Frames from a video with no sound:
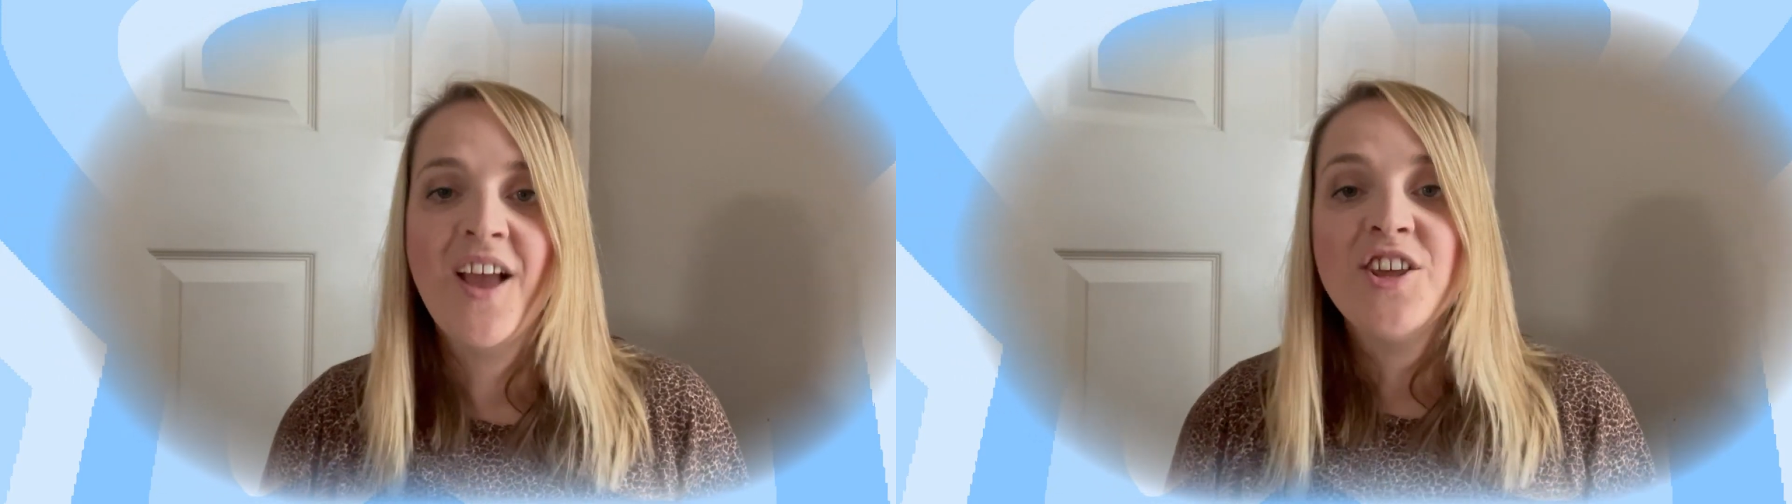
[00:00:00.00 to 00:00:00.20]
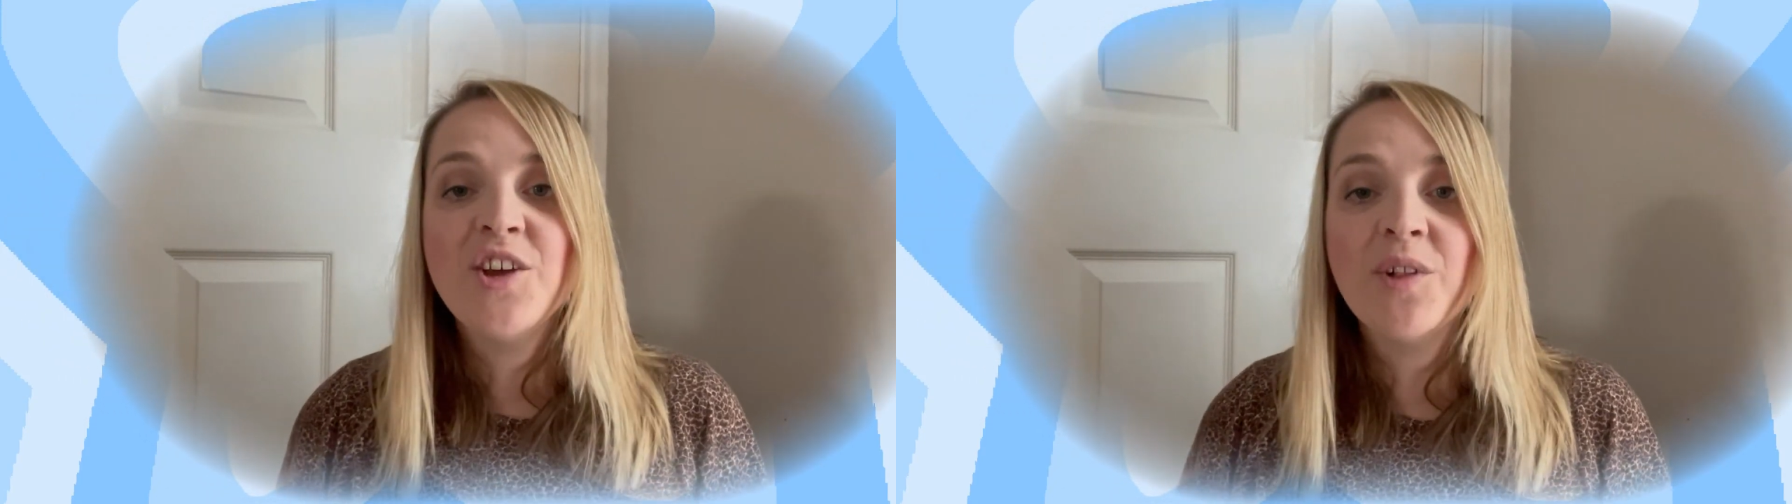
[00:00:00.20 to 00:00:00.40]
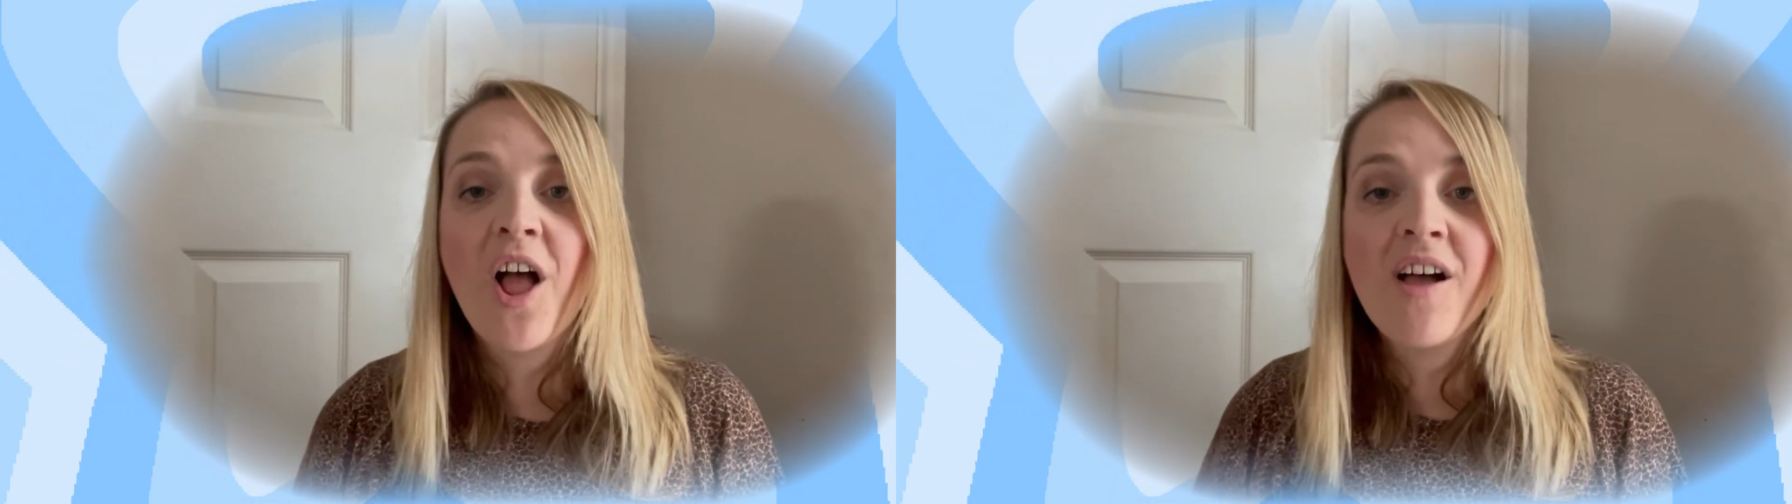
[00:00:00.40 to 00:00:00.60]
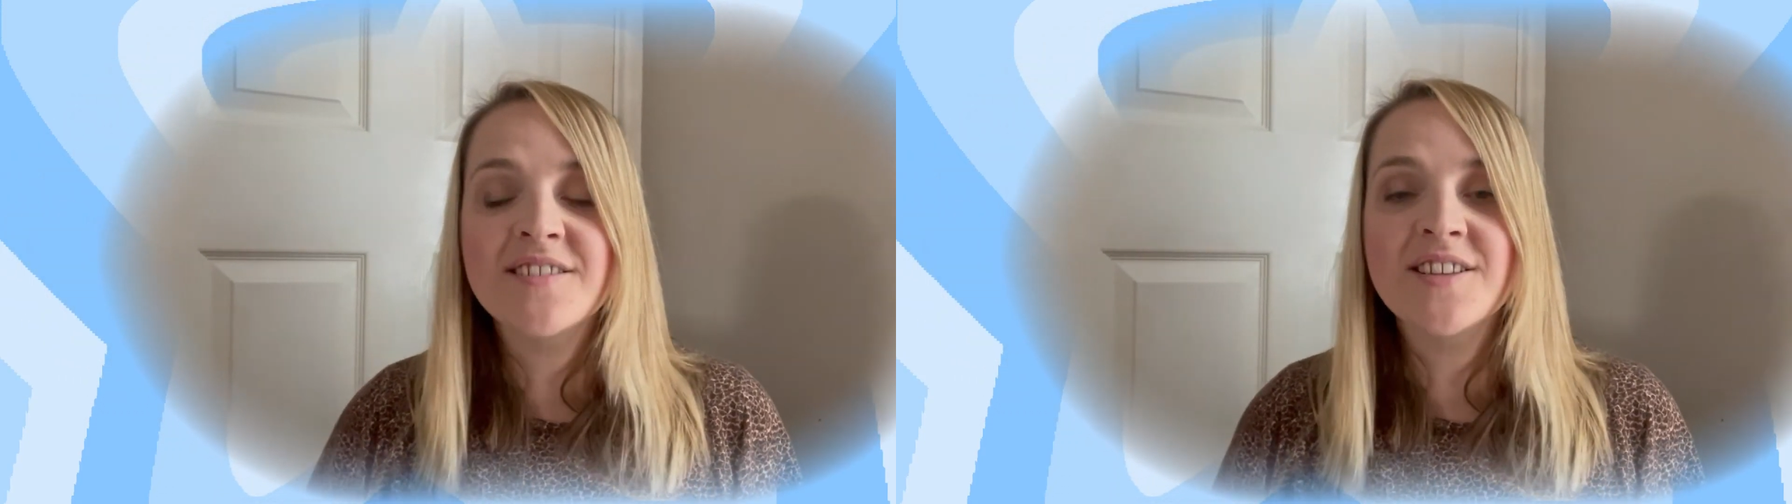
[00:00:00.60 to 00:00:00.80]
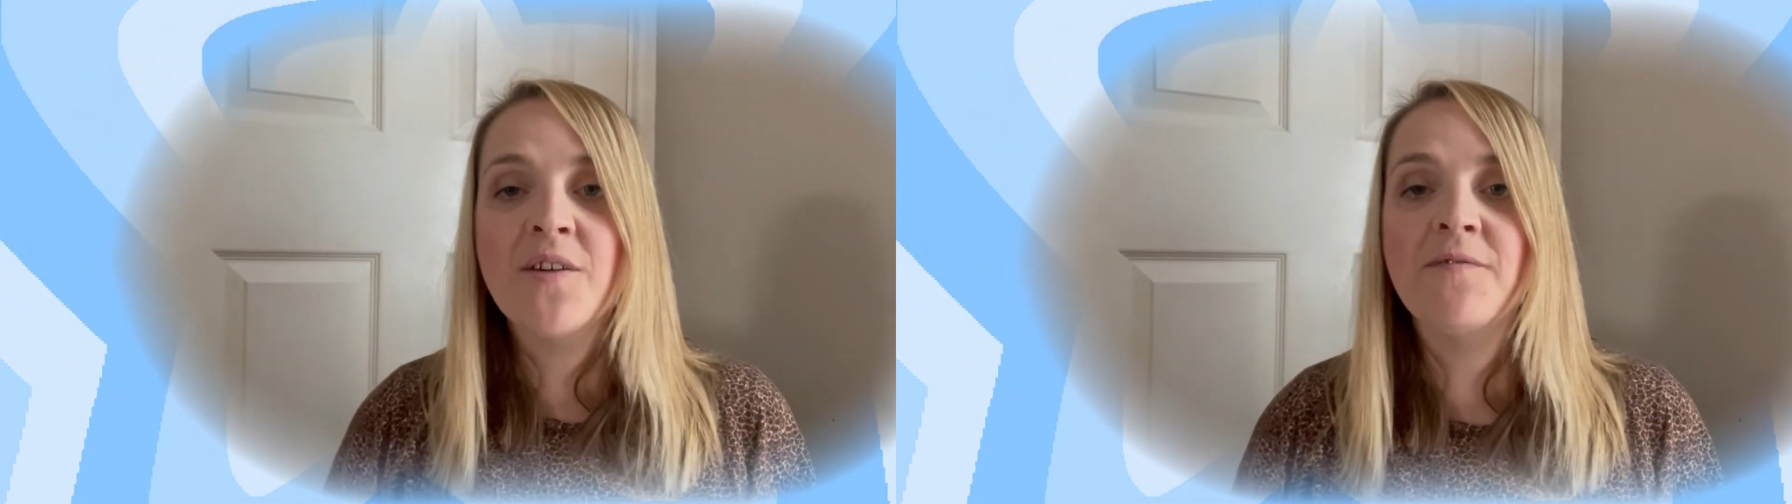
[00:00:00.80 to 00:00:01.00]
You will
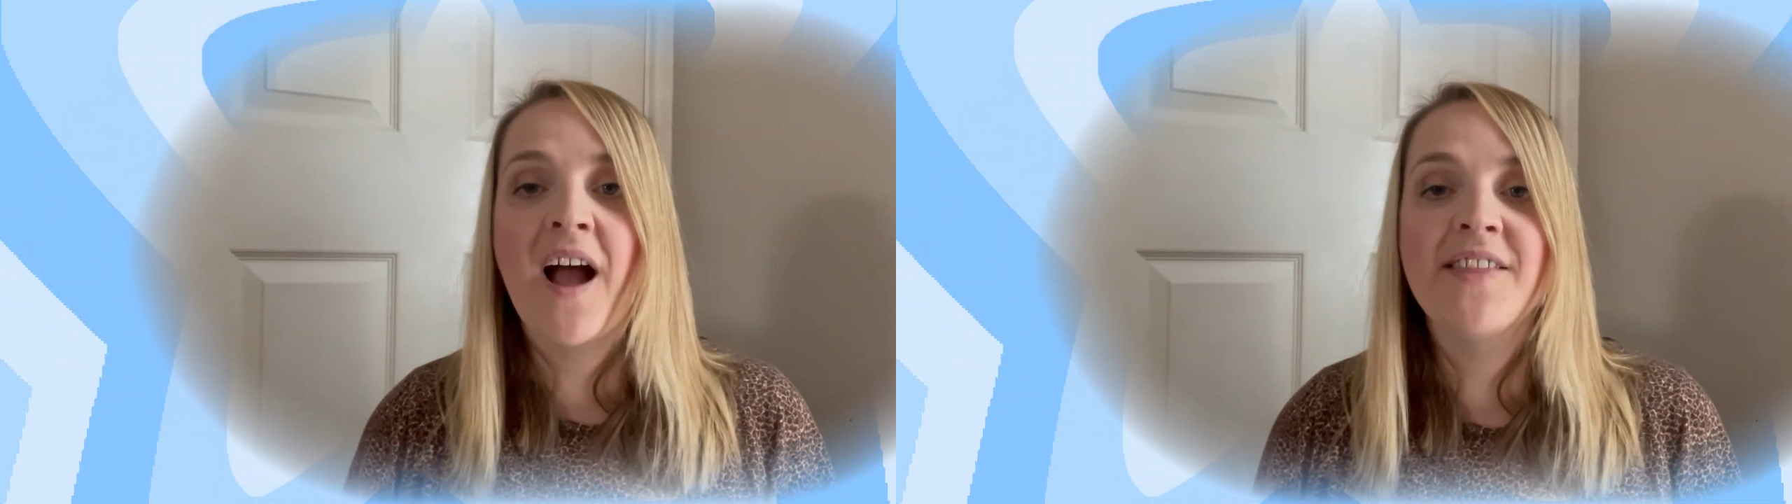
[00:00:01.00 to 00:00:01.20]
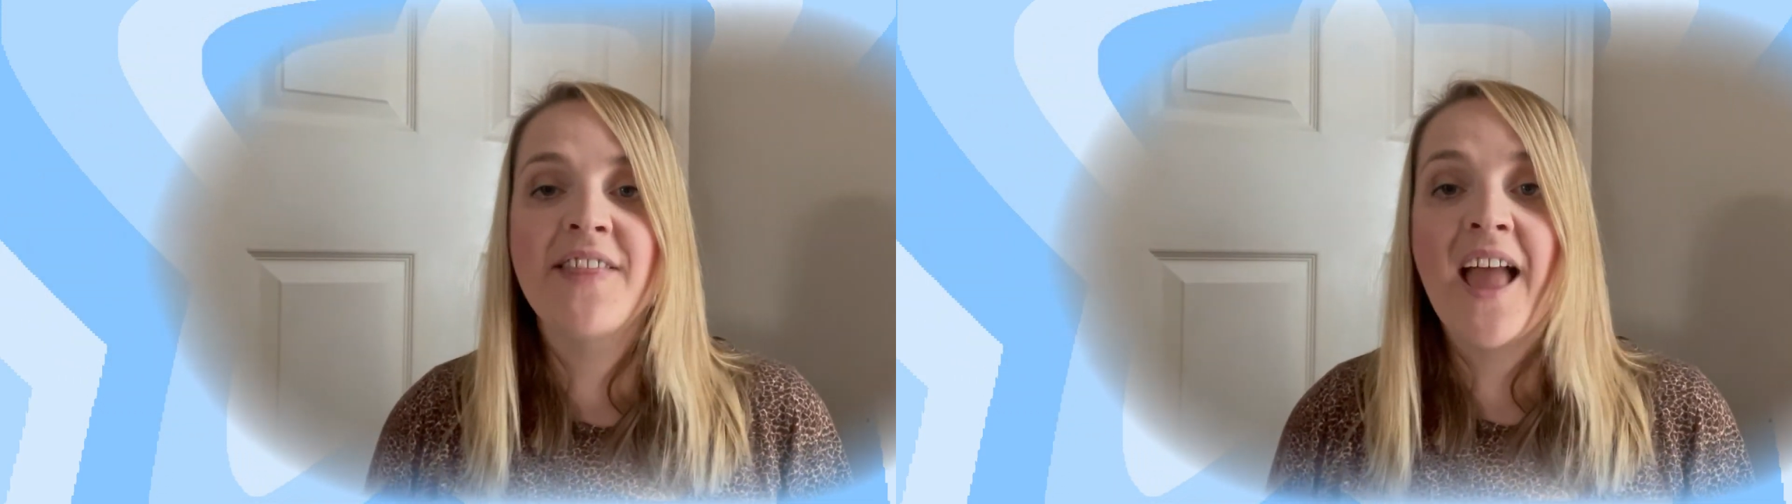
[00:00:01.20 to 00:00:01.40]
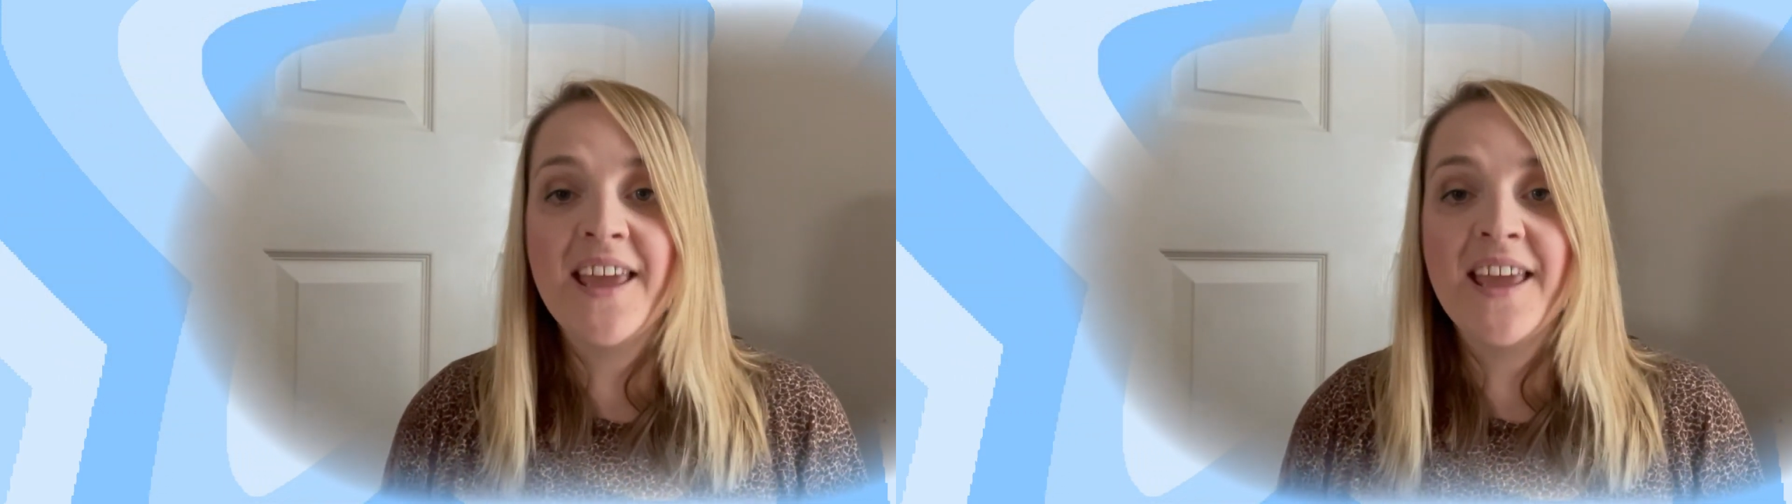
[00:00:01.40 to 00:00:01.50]
also find that